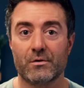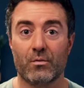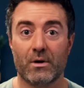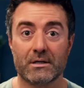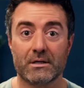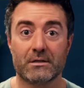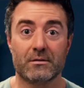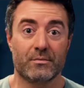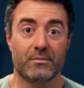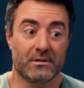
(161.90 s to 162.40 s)
we
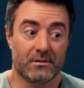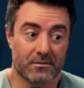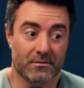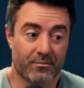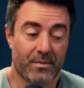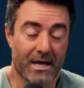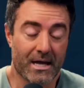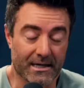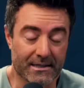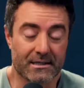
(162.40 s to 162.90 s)
want to be
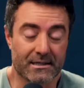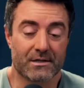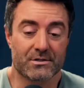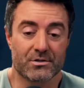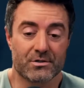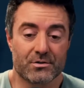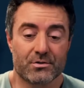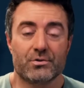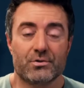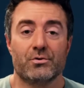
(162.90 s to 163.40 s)
paying
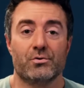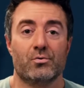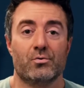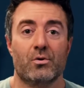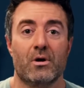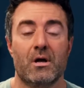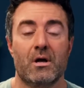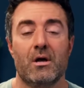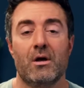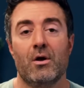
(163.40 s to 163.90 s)
attention
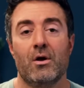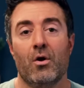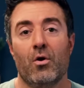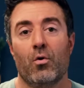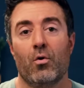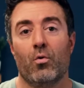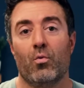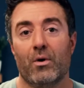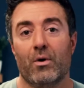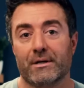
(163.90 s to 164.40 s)
to
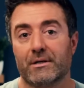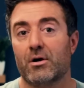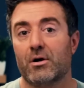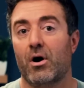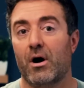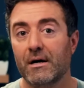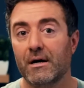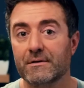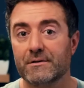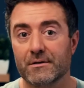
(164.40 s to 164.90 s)
what
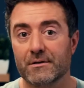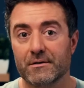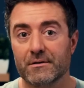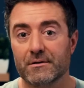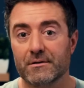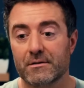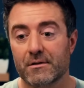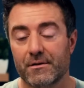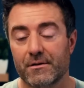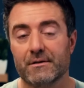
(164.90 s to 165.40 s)

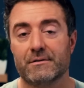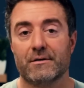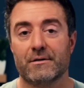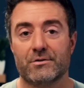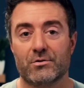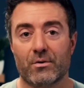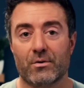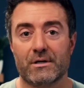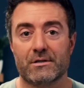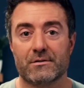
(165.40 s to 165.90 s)
causes this
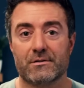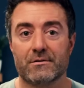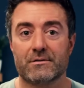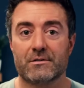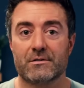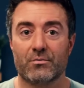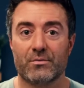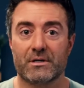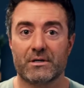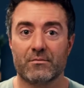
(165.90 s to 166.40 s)
situation
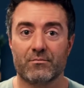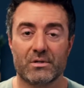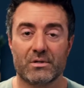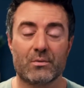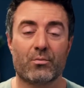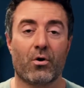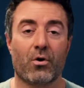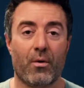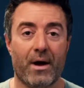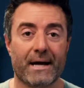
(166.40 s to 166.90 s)
so we can
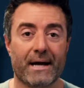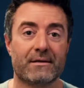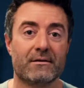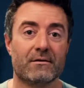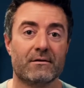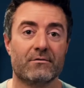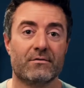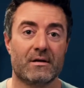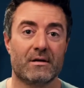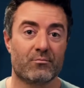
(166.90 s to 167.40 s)
be
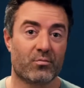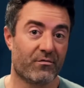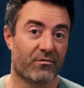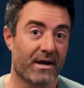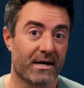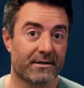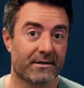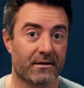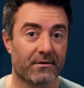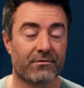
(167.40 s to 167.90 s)
proactive and
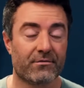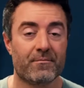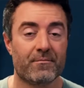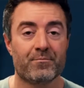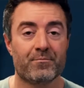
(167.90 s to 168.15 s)
preventative.